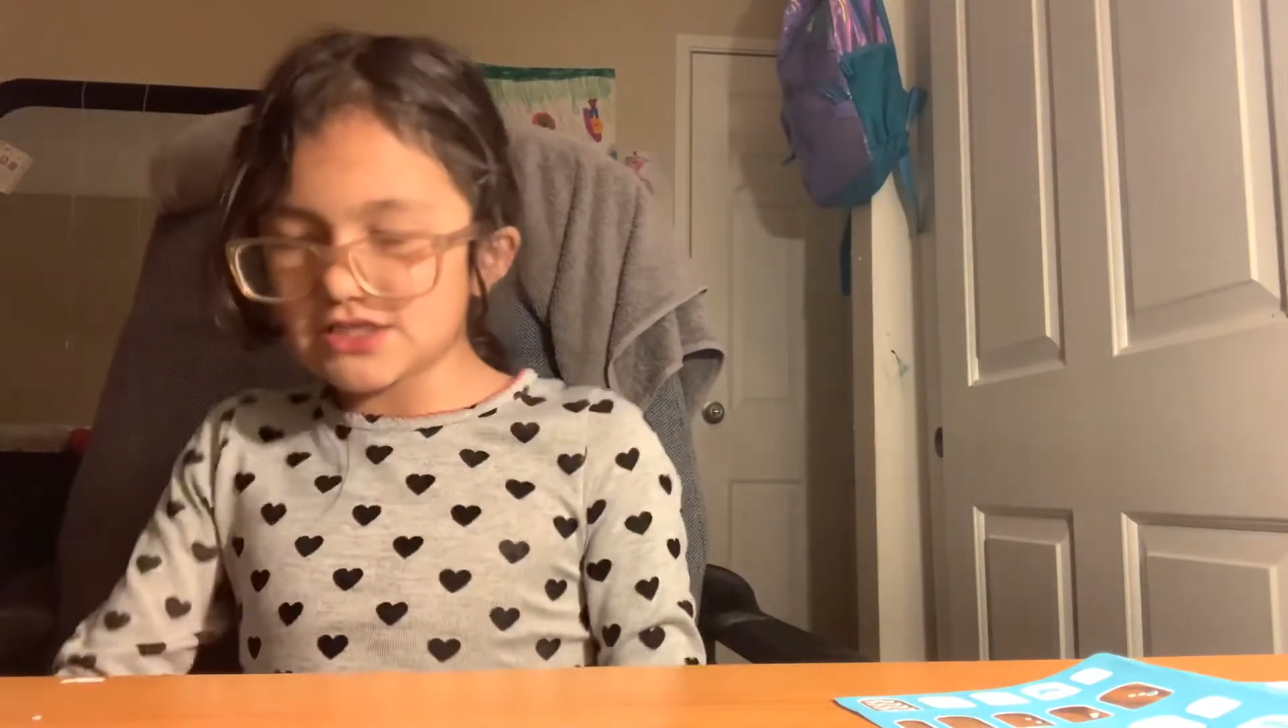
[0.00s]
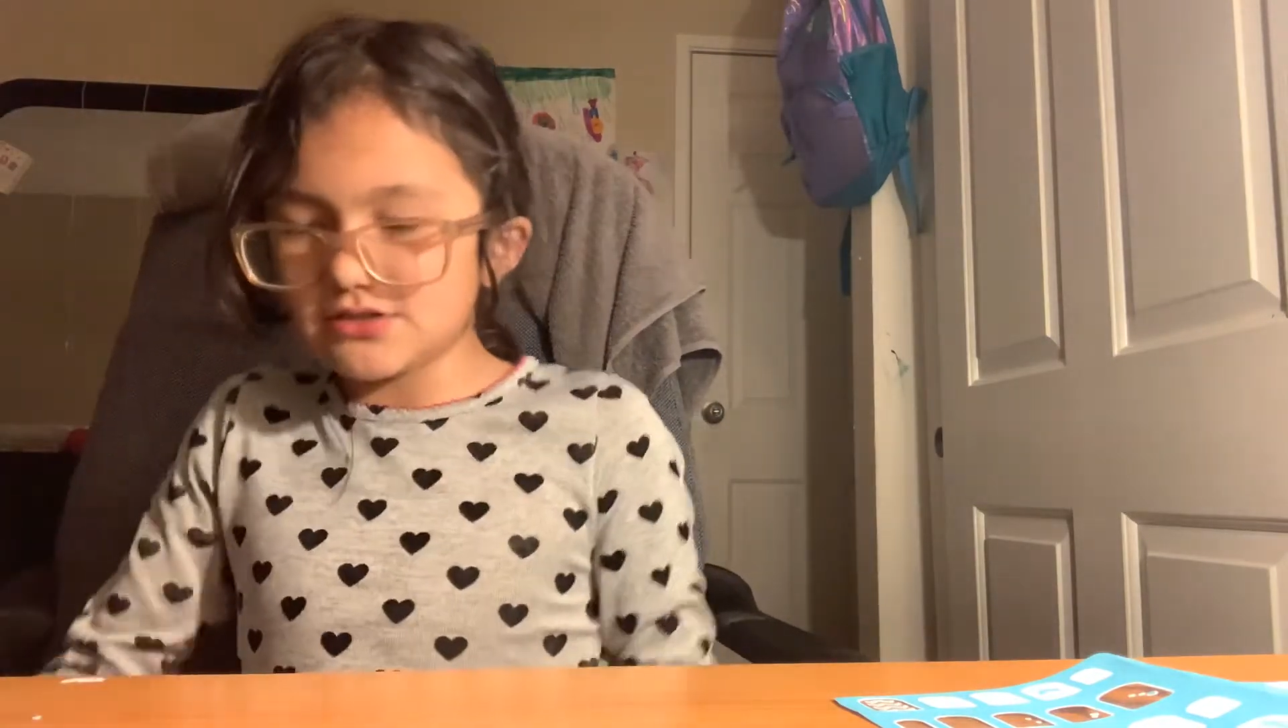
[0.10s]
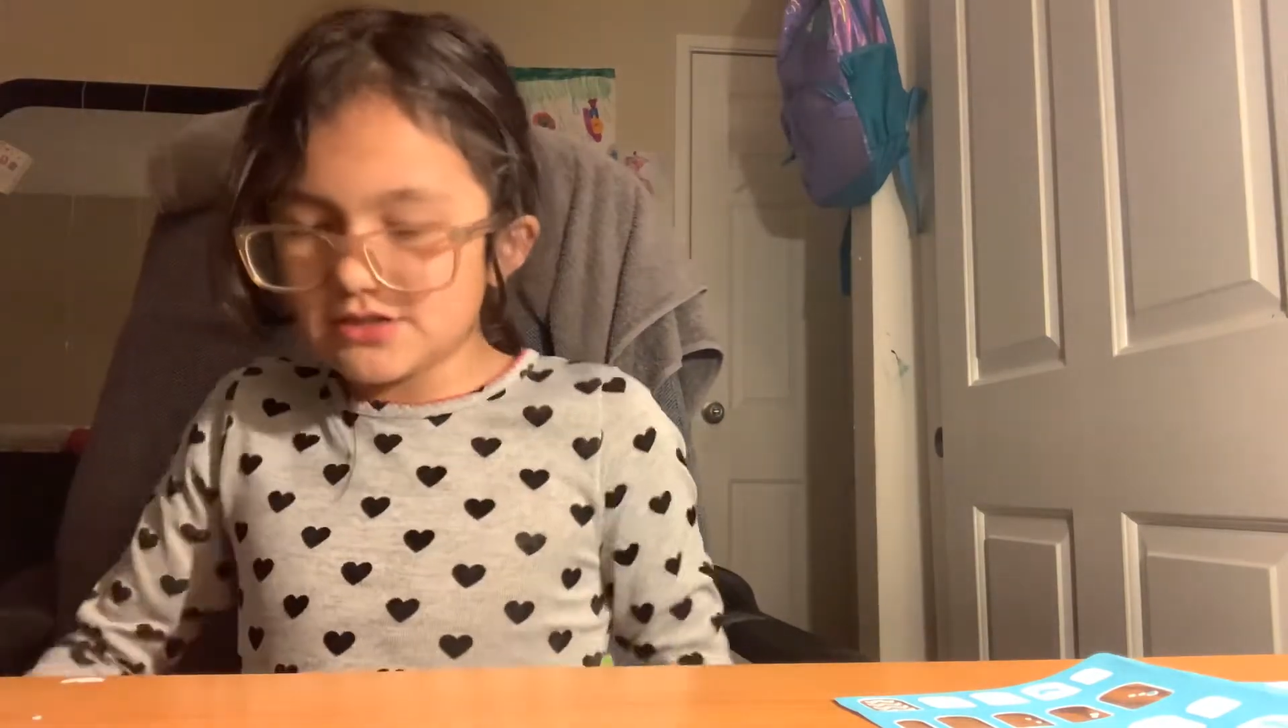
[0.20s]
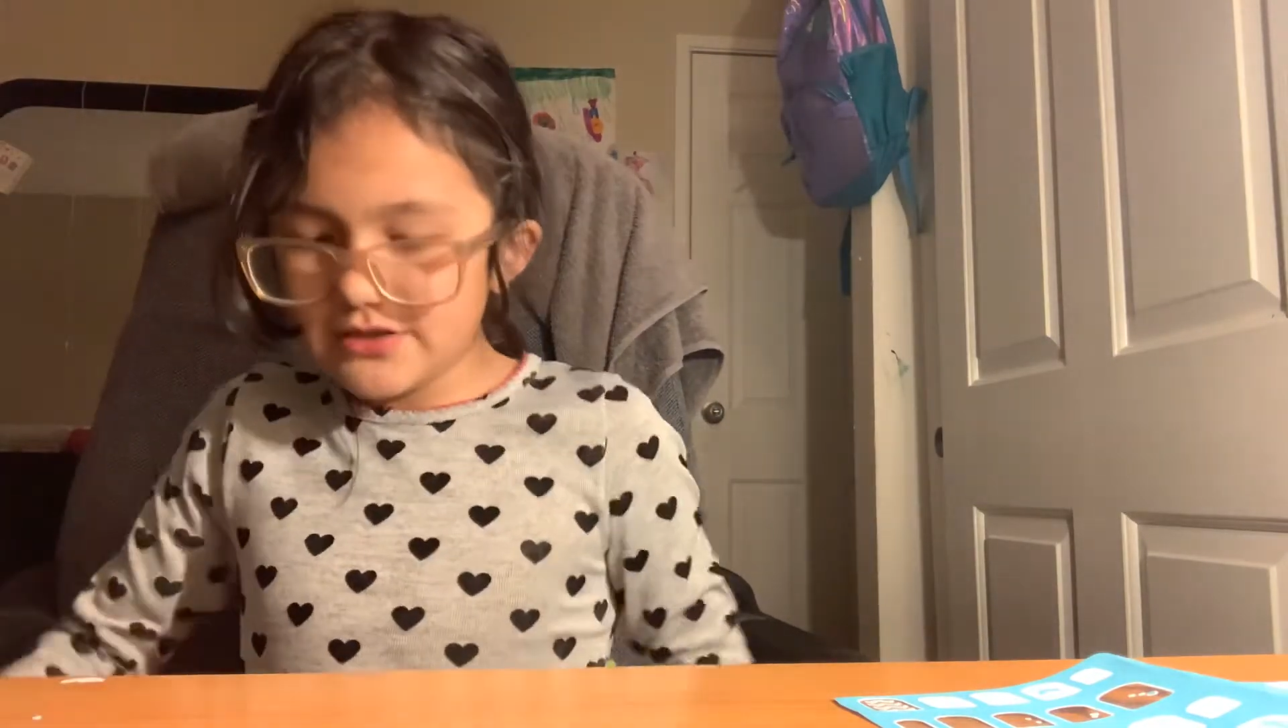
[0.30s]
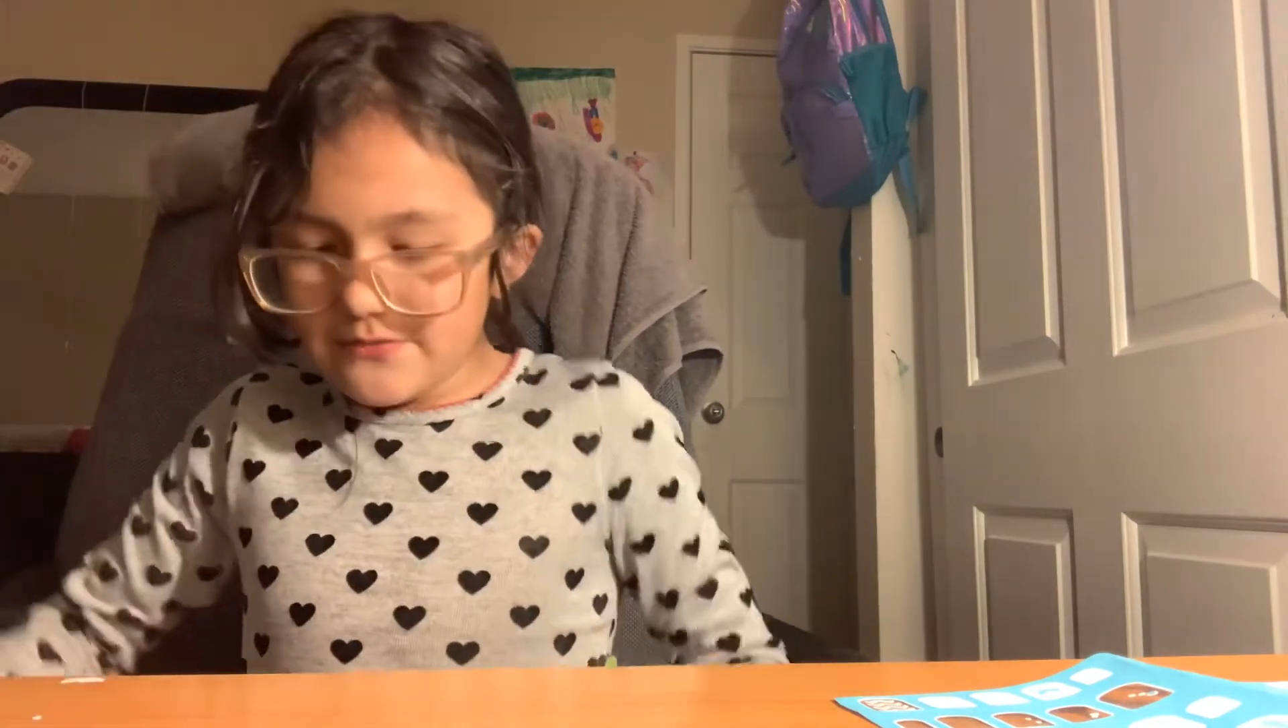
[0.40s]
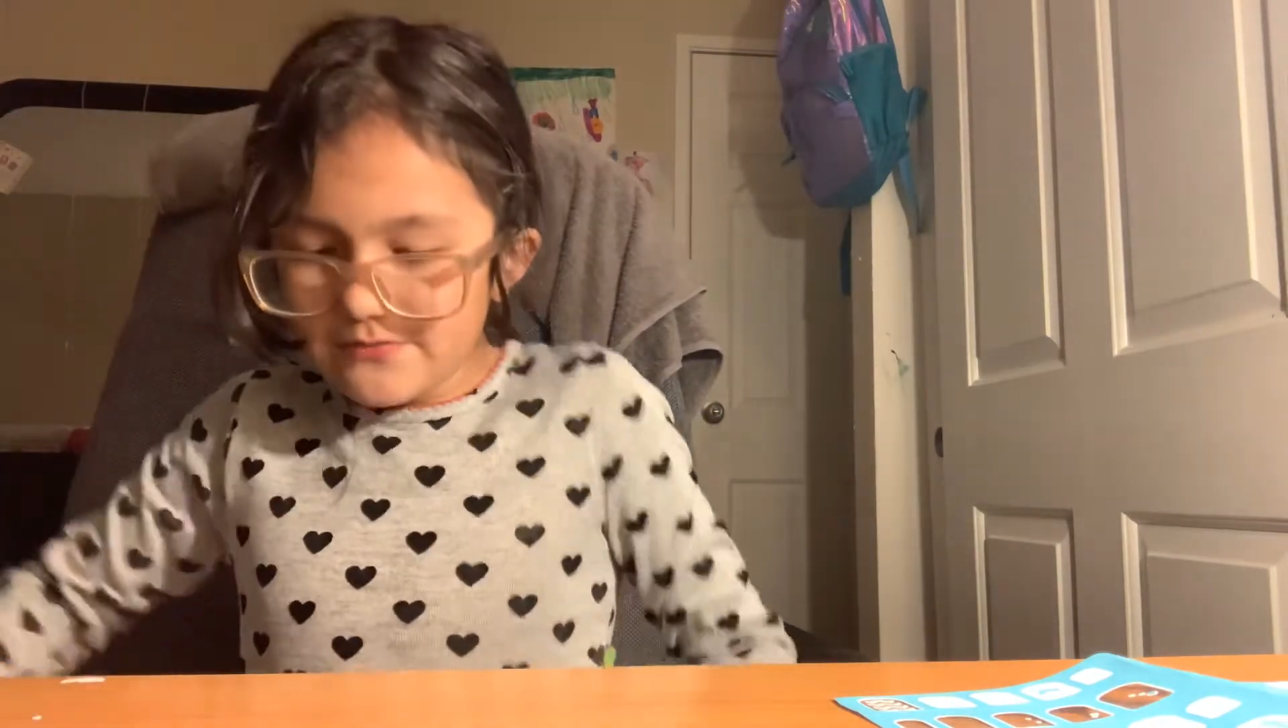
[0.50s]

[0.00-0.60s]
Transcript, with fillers: shoes.